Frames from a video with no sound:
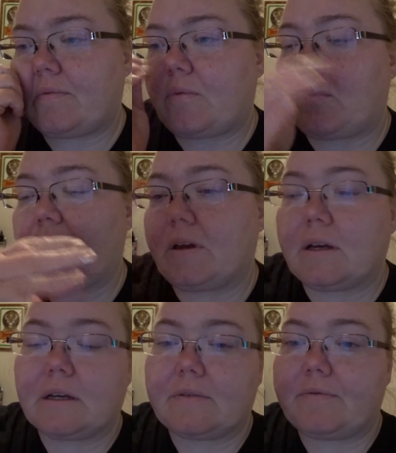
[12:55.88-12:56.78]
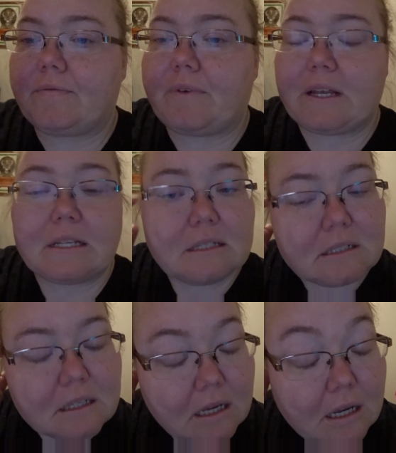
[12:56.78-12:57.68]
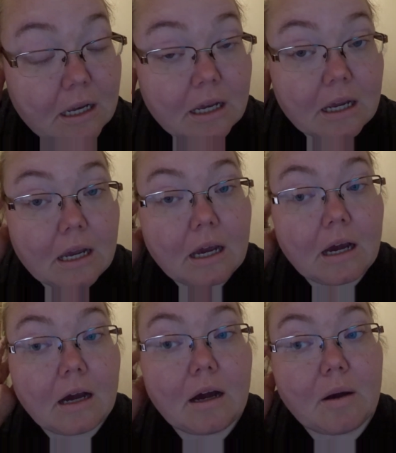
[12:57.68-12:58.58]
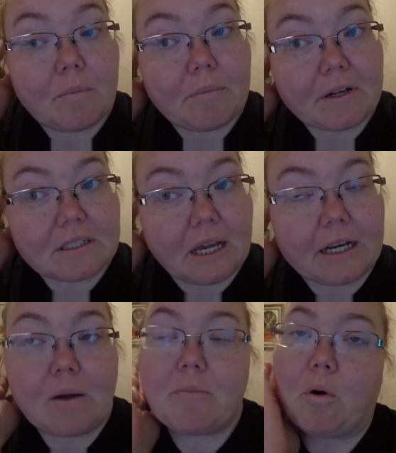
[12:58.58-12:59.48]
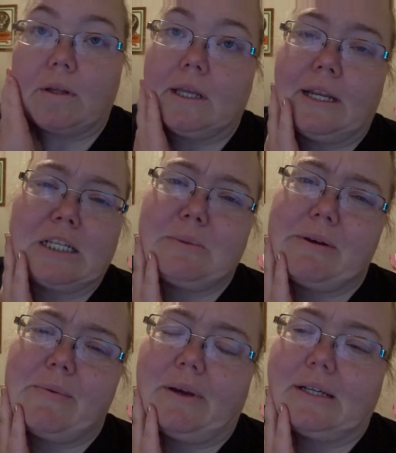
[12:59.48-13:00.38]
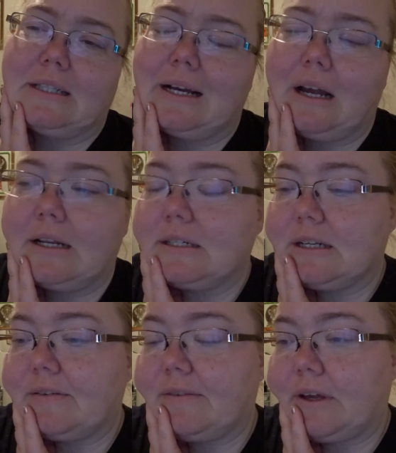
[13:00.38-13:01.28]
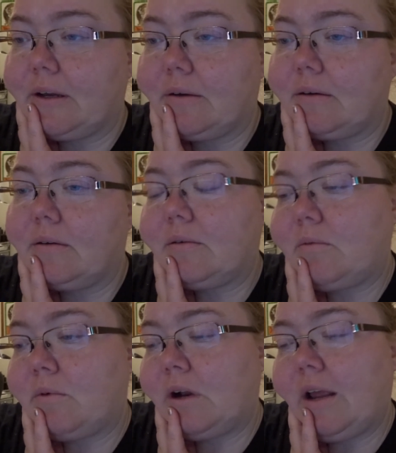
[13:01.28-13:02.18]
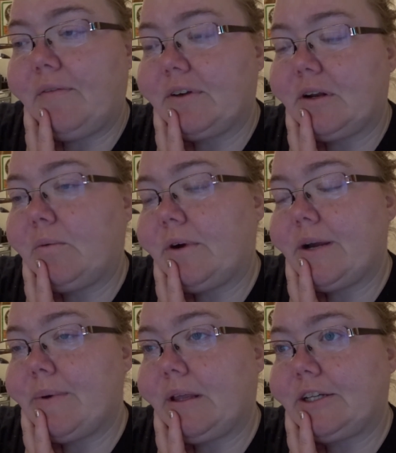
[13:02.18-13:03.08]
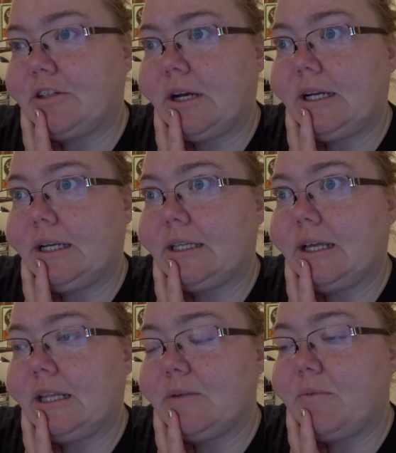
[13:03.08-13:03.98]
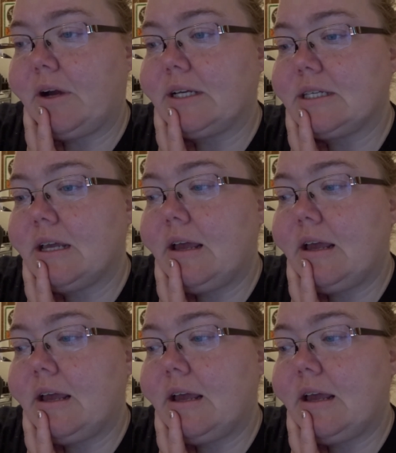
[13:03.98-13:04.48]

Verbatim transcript: for the fence, um, there's like a board that needs to be replaced, that kind of stuff. Like, we're not even gonna worry about like trying to get that in the price.